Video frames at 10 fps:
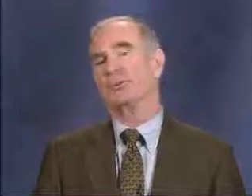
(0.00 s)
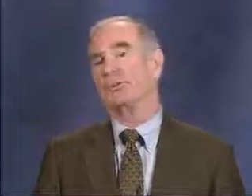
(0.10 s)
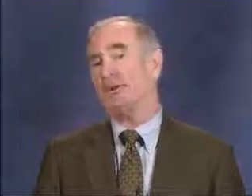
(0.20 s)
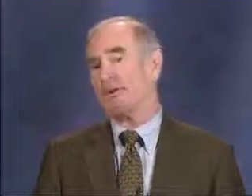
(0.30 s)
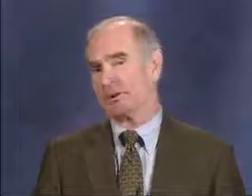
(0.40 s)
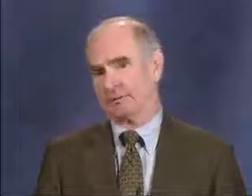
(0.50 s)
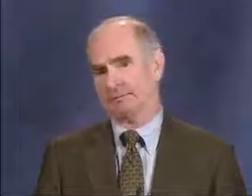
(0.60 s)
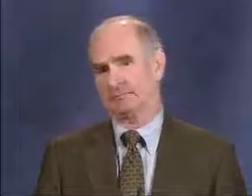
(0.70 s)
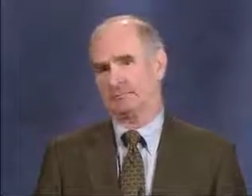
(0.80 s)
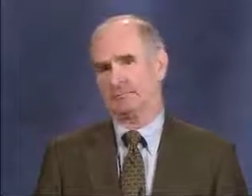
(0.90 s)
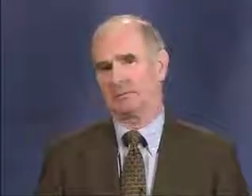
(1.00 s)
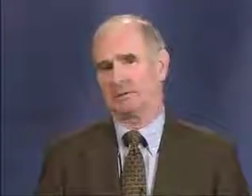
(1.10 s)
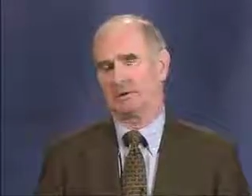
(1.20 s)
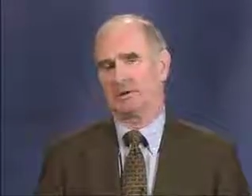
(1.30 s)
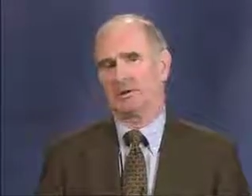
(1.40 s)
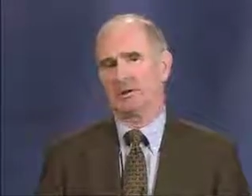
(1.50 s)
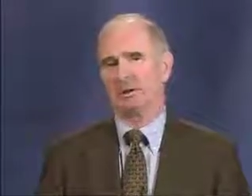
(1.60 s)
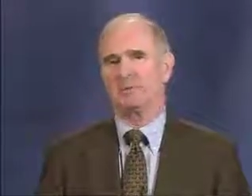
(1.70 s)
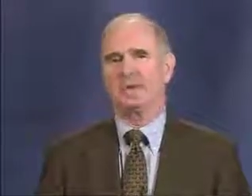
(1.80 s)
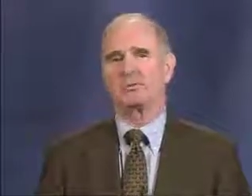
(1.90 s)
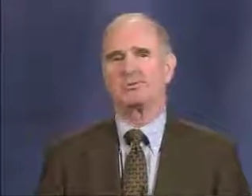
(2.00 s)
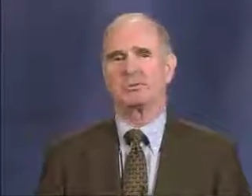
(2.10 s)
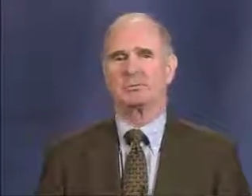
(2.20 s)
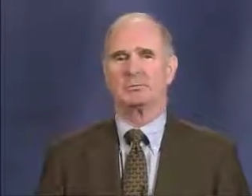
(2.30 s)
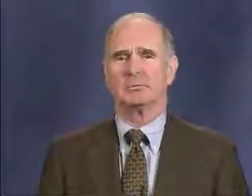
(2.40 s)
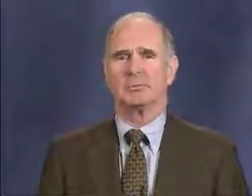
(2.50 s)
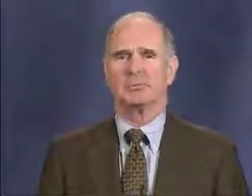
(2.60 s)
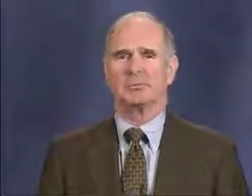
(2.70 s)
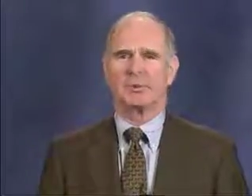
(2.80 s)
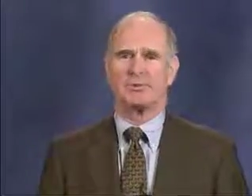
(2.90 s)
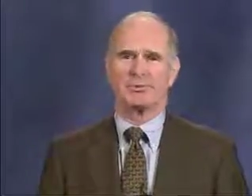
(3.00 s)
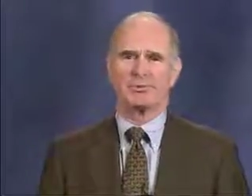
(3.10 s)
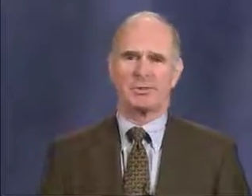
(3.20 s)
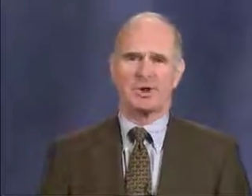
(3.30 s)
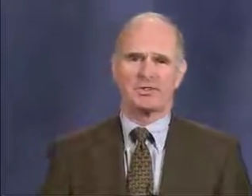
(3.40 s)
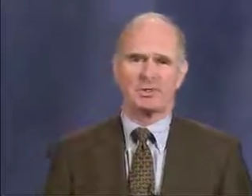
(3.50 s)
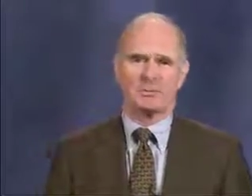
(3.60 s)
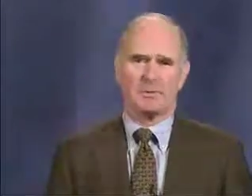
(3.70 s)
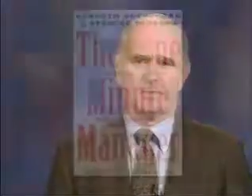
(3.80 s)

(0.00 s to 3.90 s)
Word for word: for the negative. Ken Blanchard and Spencer Johnson